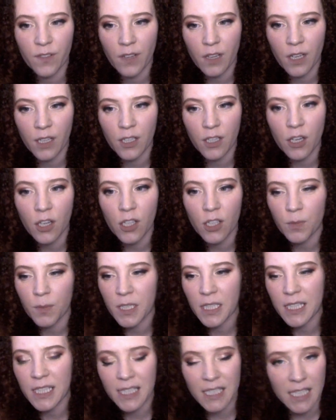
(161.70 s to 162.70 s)

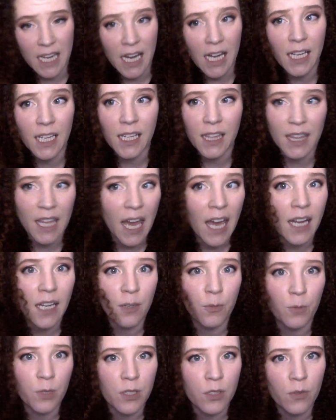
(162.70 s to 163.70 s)
acknowledgement stating that
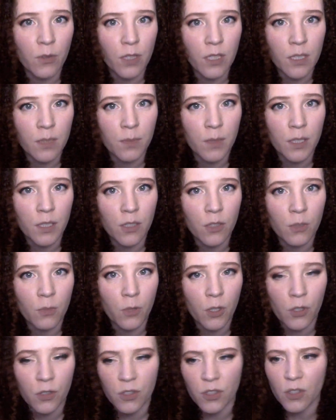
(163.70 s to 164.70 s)
it was going to be a nude
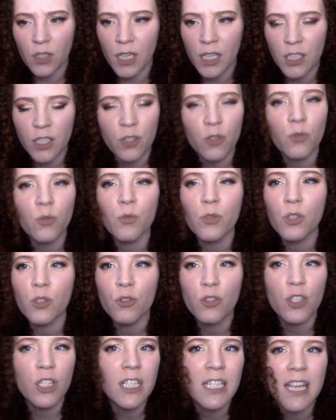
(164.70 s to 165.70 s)
rehearsal. And two, you
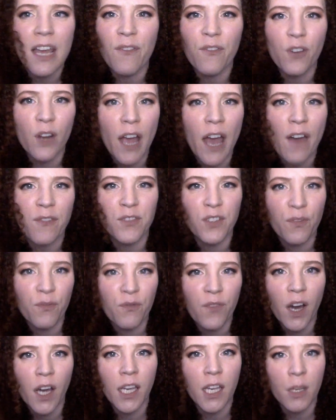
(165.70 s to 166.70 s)
should never have to
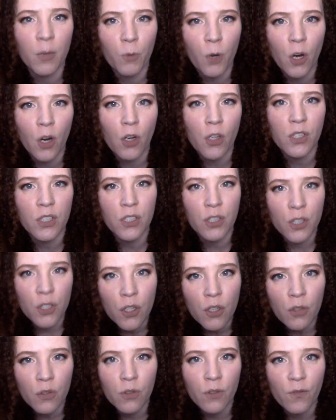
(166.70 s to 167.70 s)
fucking rehearse
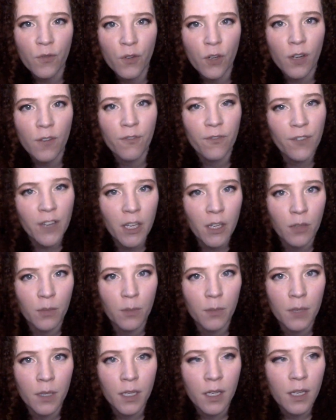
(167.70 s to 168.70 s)
nude for a
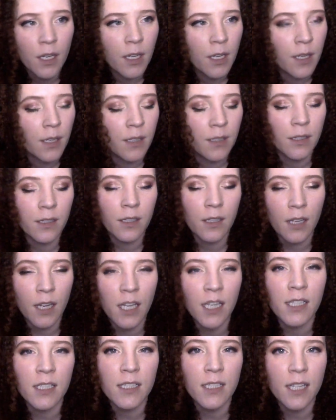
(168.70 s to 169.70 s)
film. I
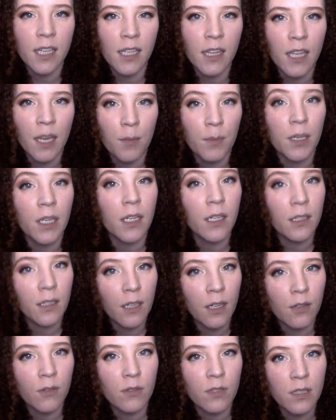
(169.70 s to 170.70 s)
didn't say it that
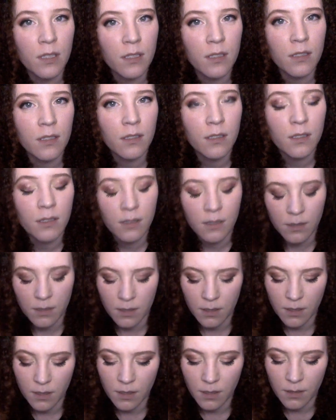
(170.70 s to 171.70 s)
mean. I was
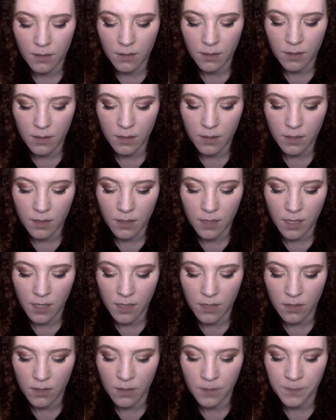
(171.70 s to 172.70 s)

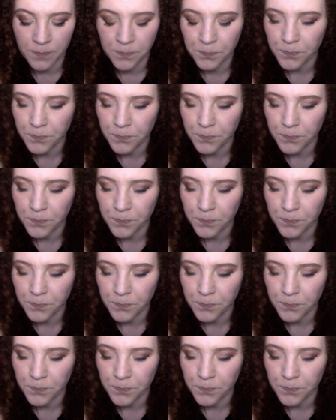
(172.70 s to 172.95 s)
nicer.